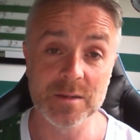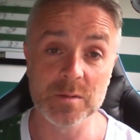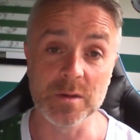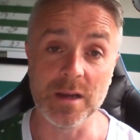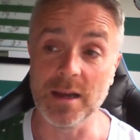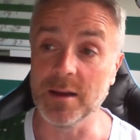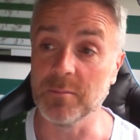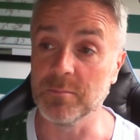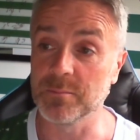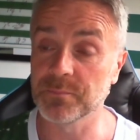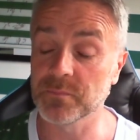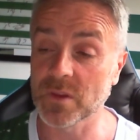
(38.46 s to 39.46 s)
And
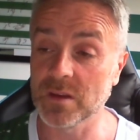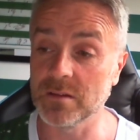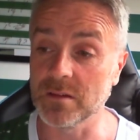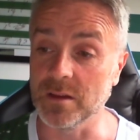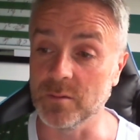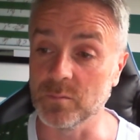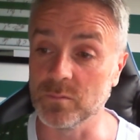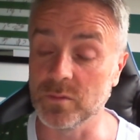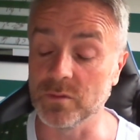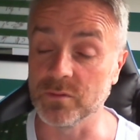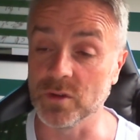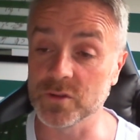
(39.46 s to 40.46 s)

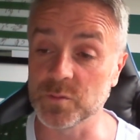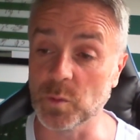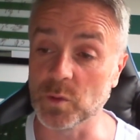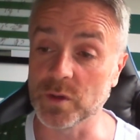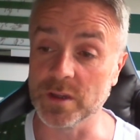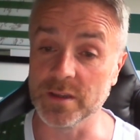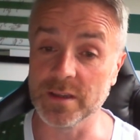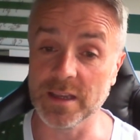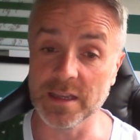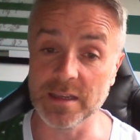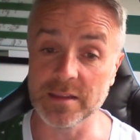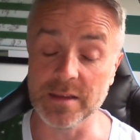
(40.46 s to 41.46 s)
we've not spoken
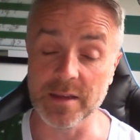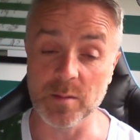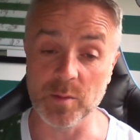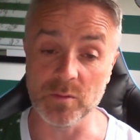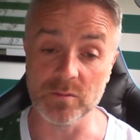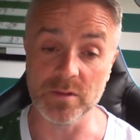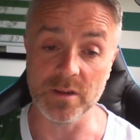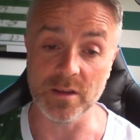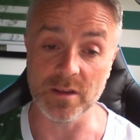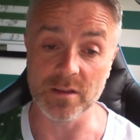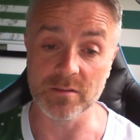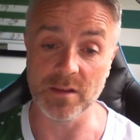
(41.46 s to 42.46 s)
anything about the